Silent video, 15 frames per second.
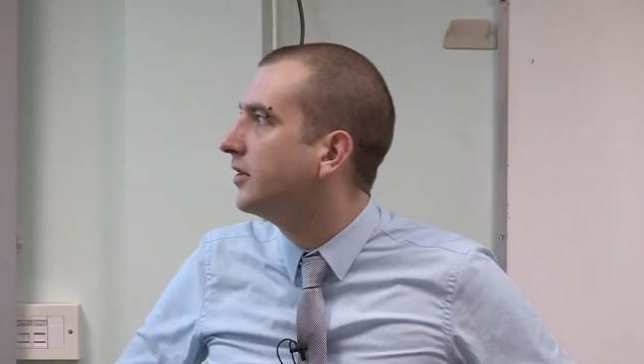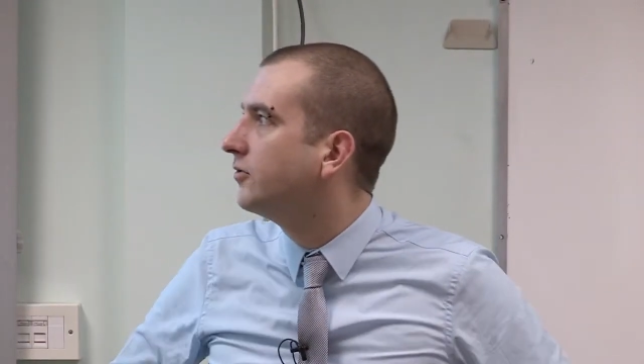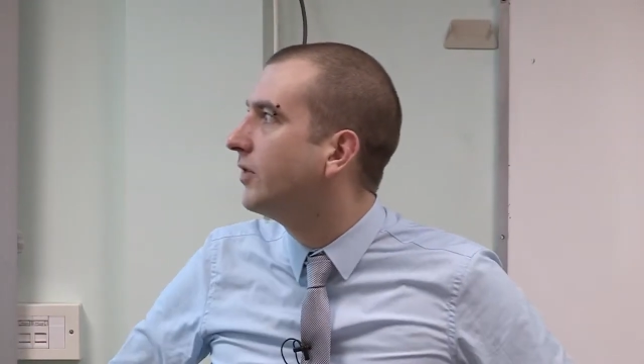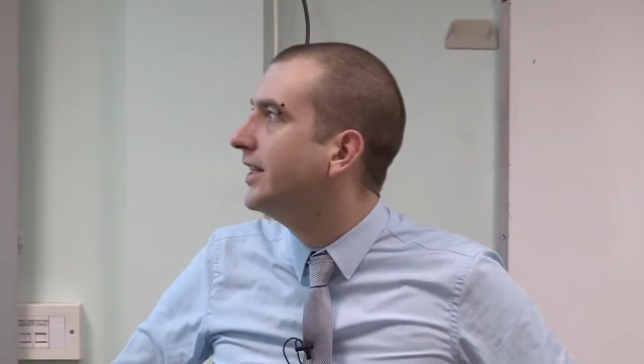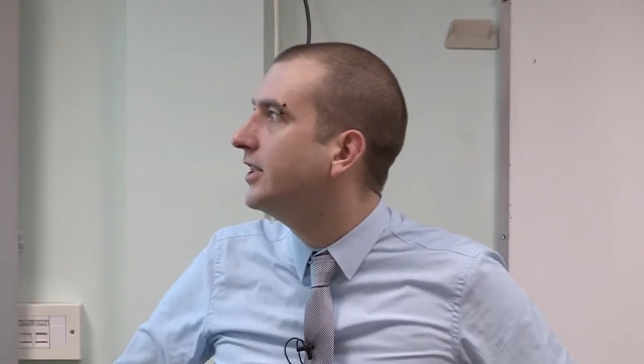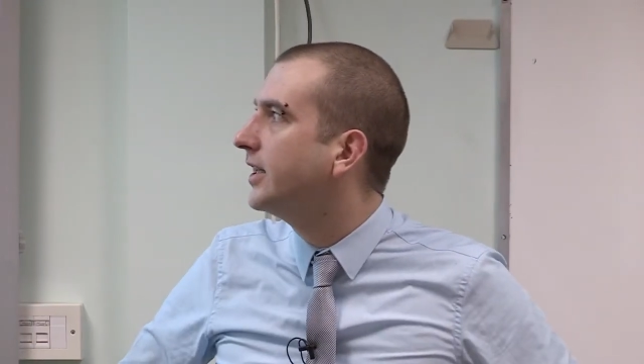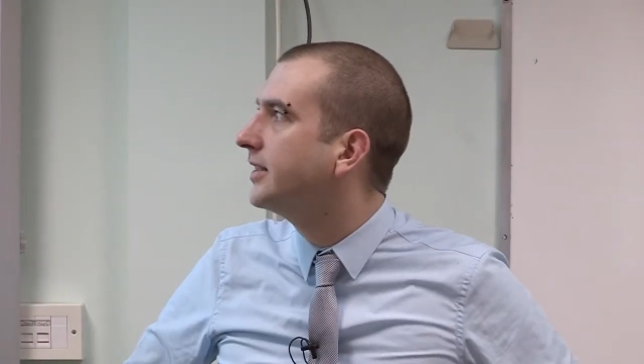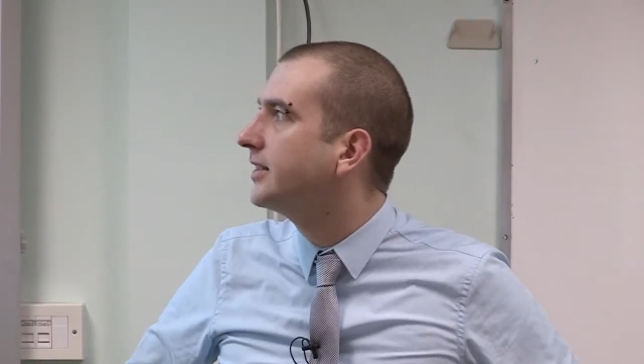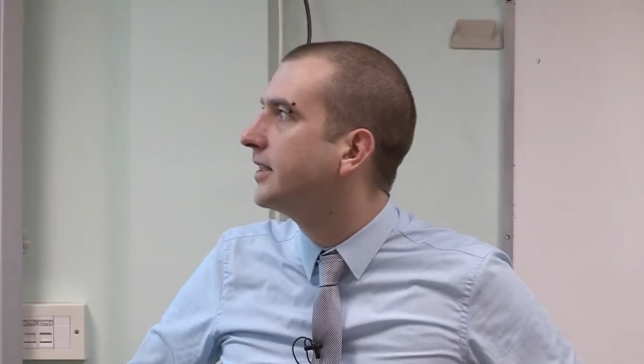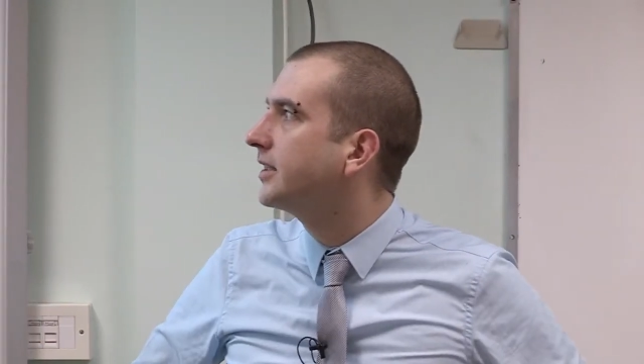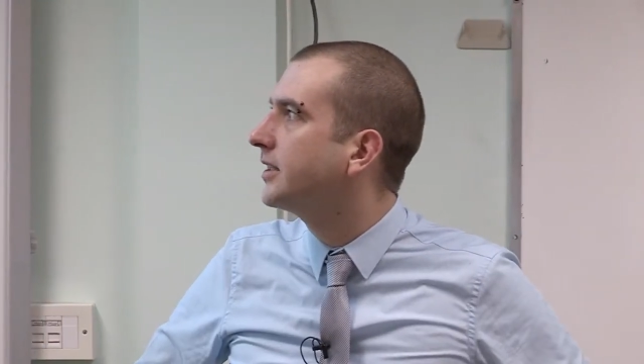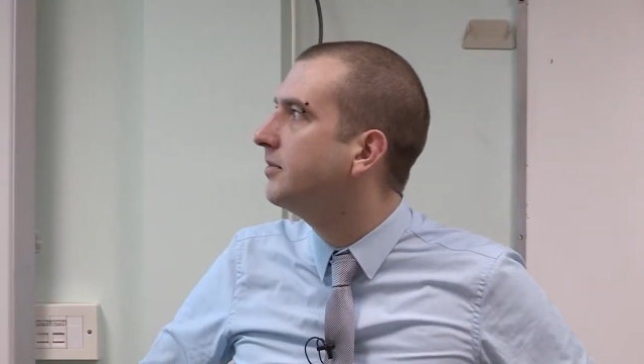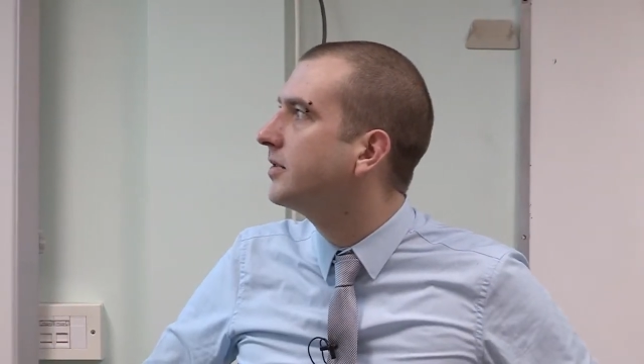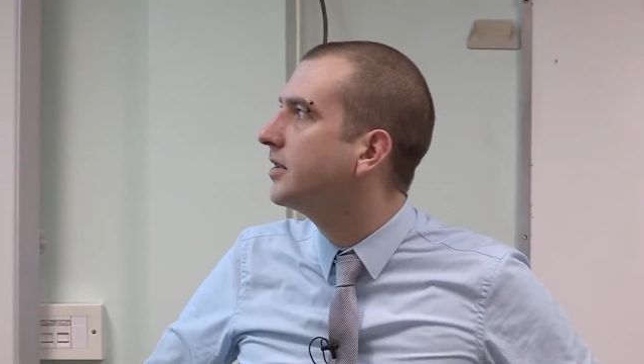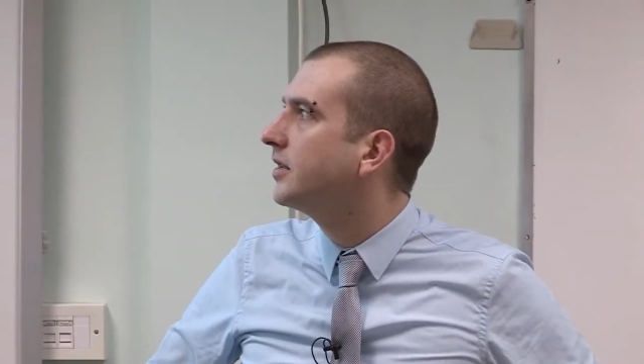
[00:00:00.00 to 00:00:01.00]
regenerative
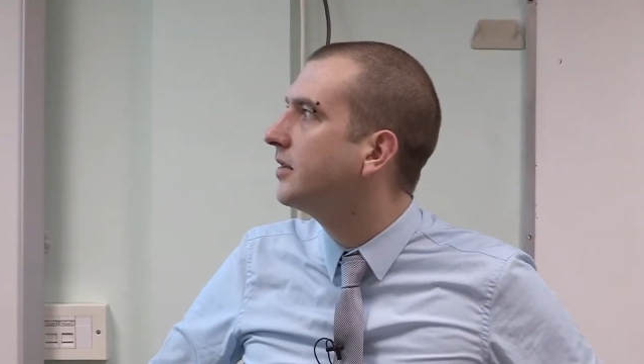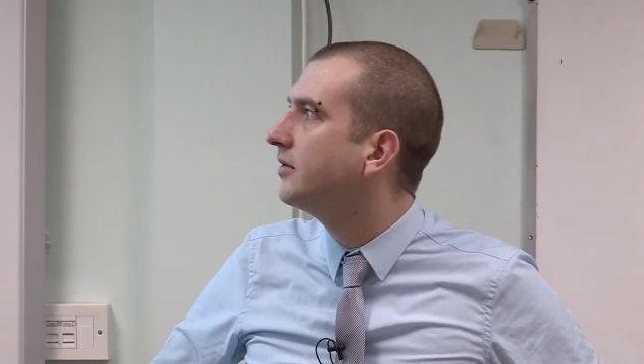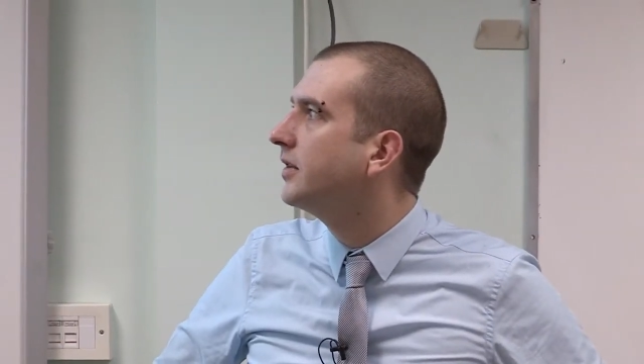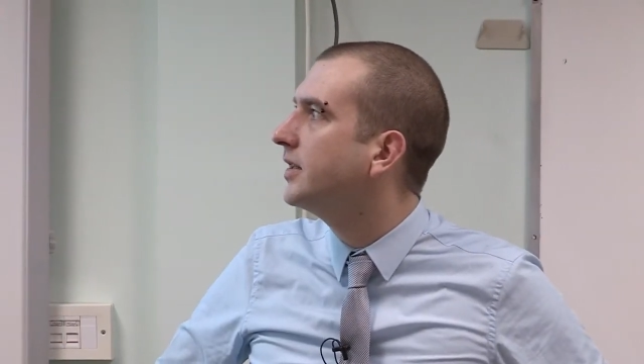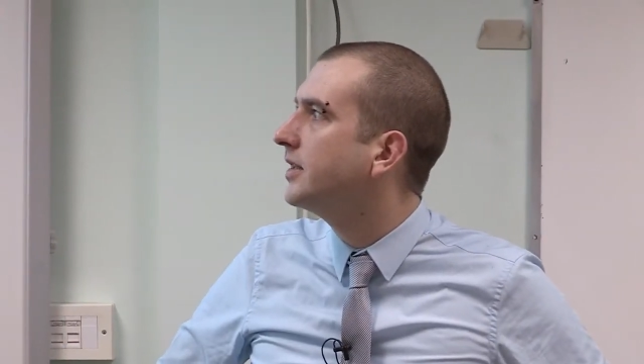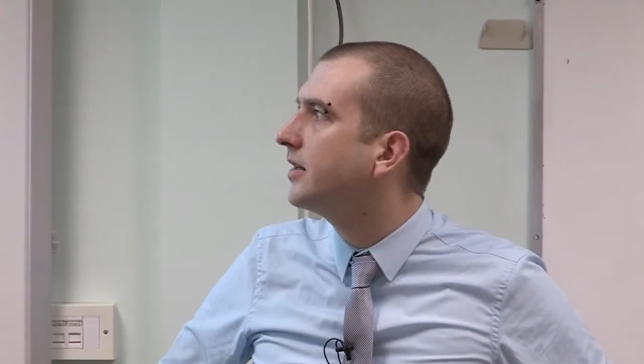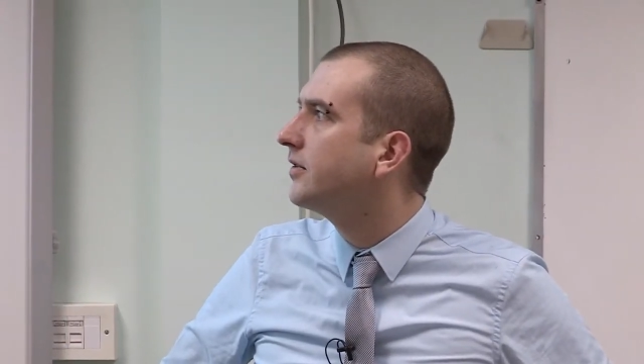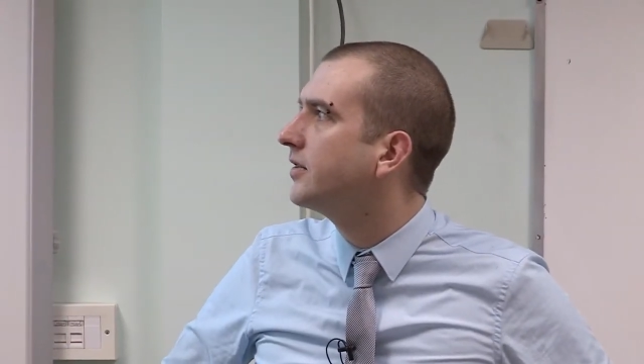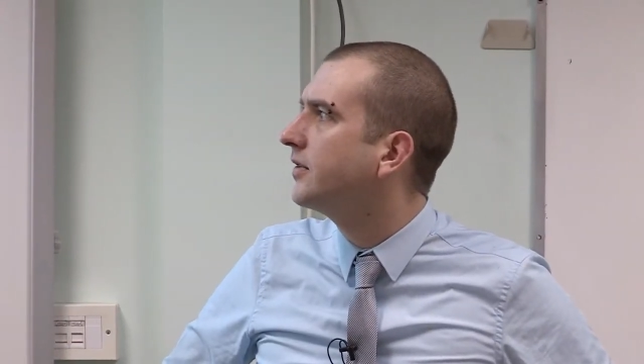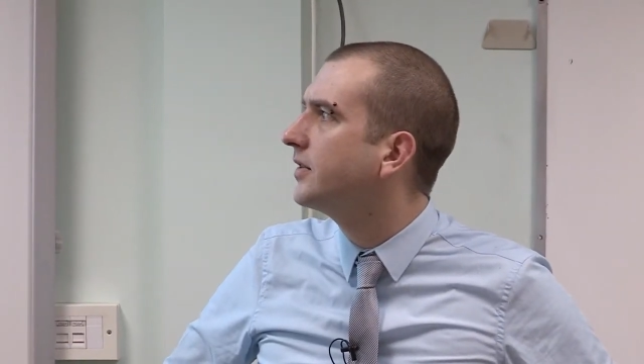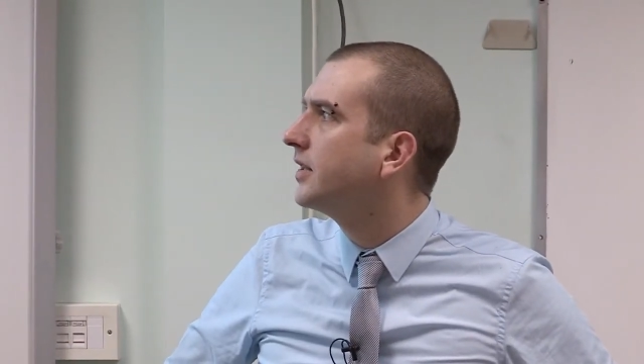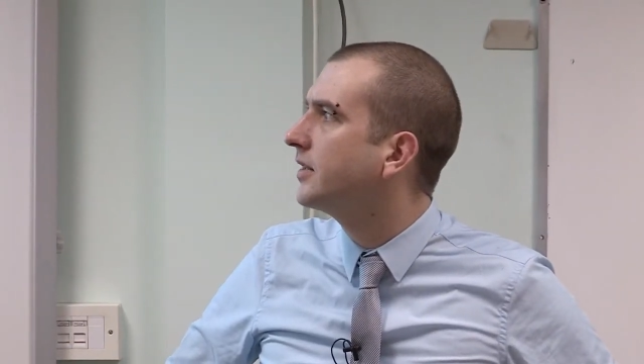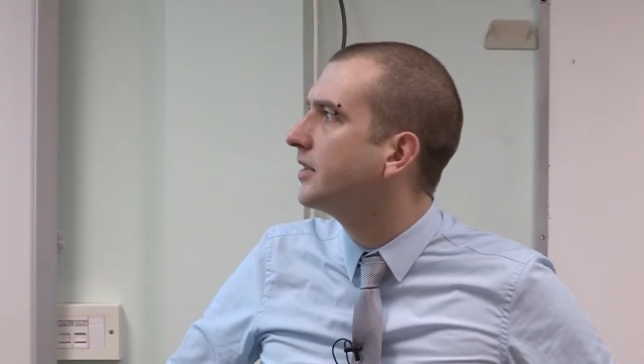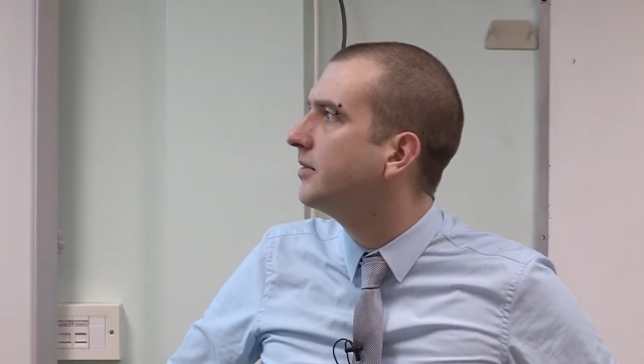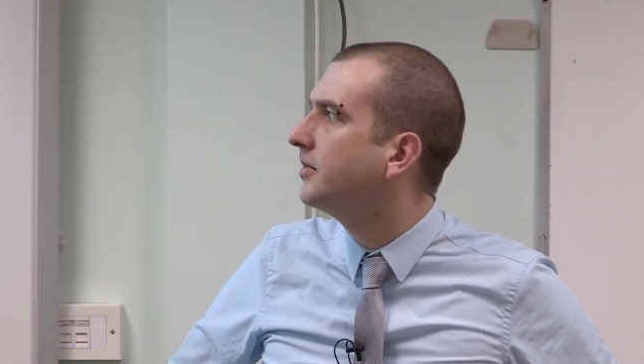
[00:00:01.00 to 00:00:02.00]

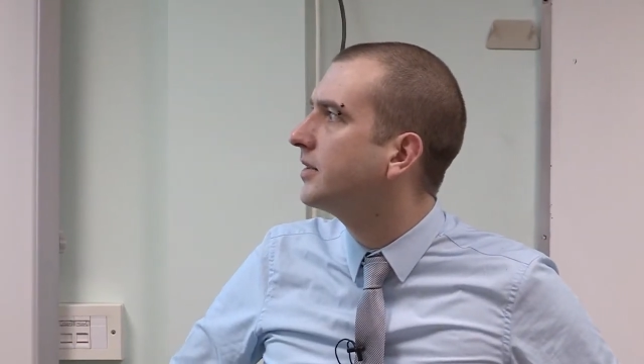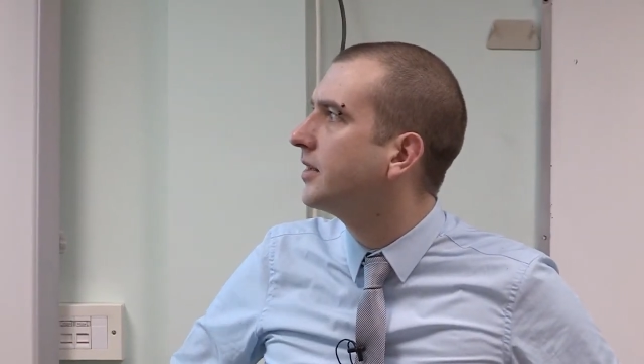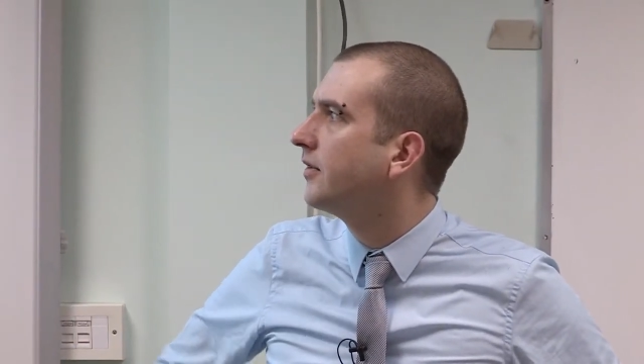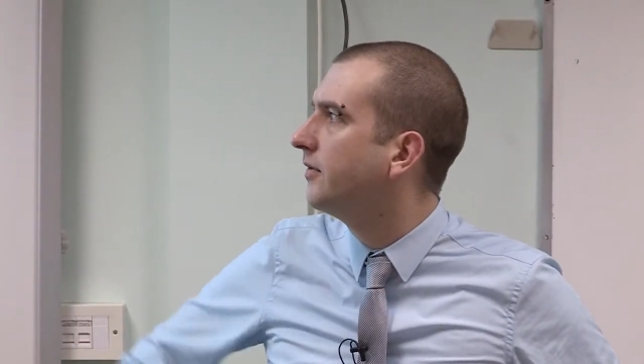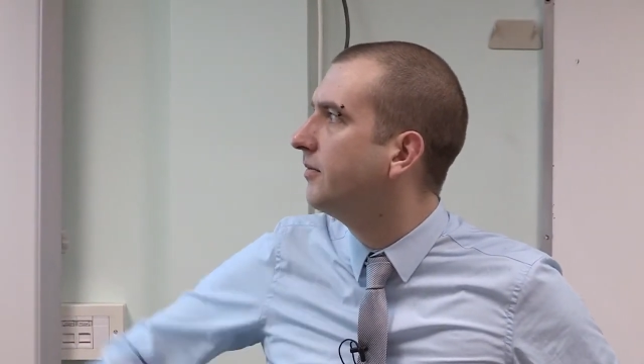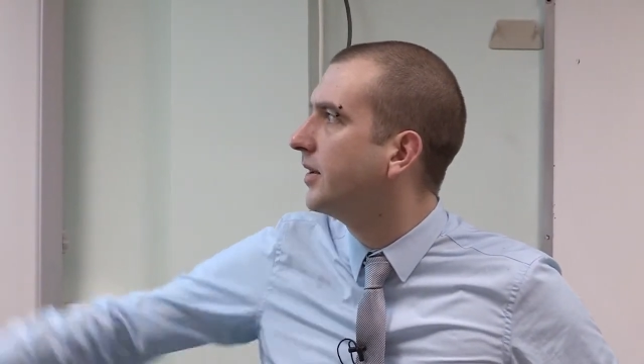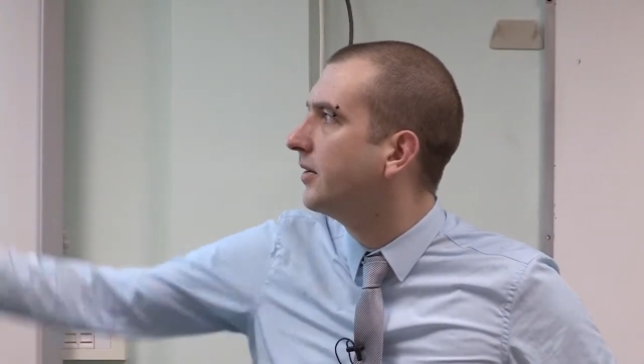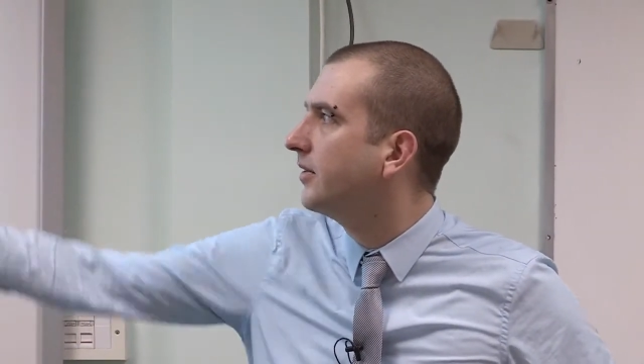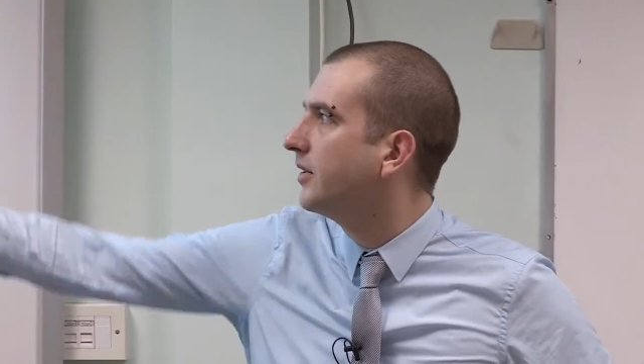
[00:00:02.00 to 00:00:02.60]
systems. So from the